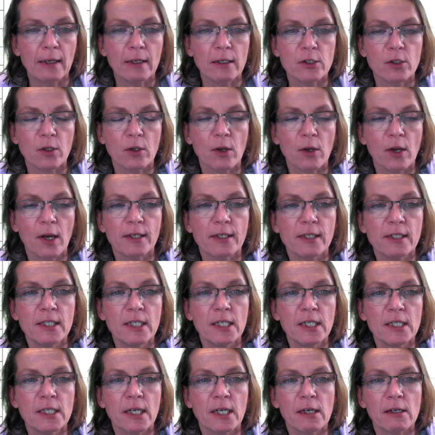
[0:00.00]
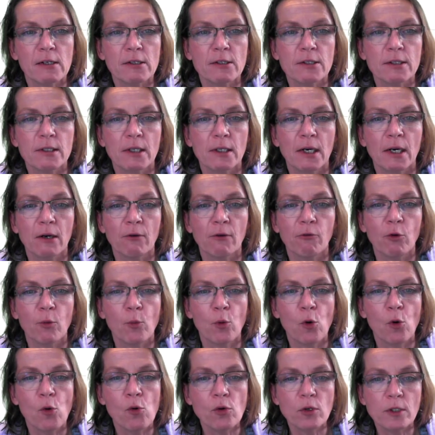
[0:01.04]
Yeah, so you get a detailed
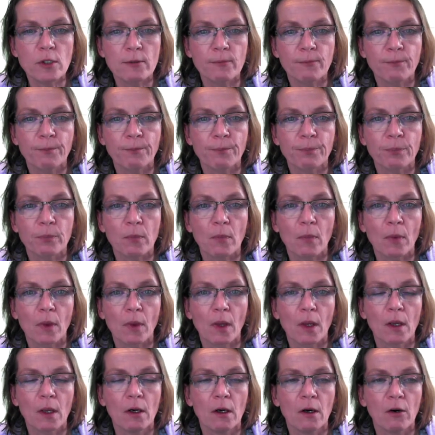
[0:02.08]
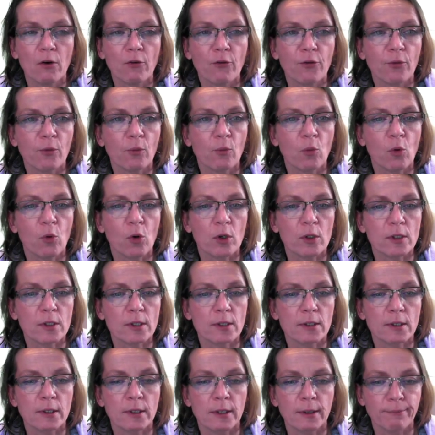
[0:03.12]
report of
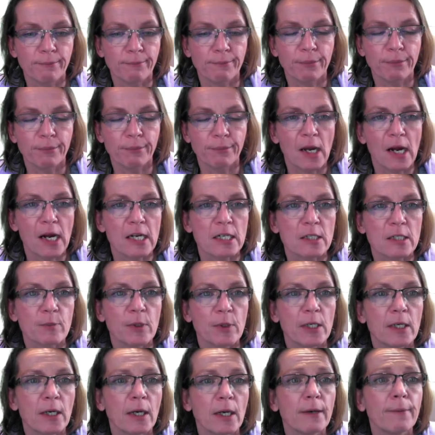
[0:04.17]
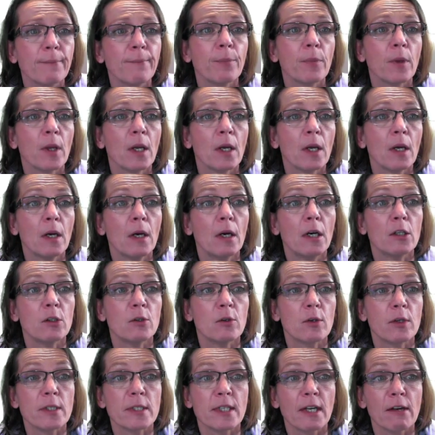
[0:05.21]
what has been done.
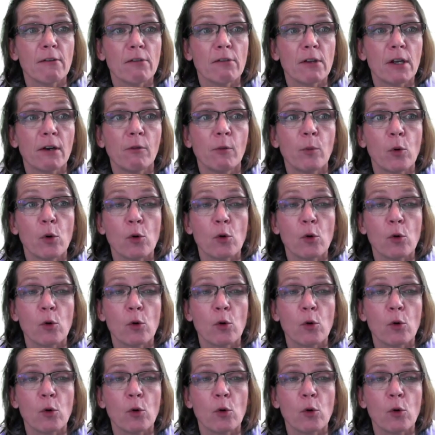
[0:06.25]
You can save